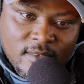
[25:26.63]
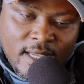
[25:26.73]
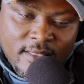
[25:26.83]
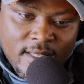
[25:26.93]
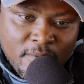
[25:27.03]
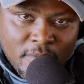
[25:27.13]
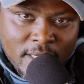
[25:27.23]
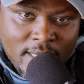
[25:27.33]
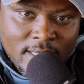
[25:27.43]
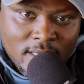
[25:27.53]
And then
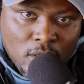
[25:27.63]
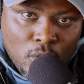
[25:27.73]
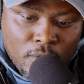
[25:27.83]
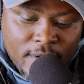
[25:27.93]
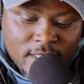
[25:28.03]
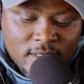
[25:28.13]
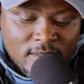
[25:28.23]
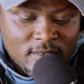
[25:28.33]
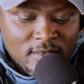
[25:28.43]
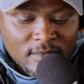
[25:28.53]
begin the
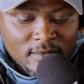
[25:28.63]
corrections.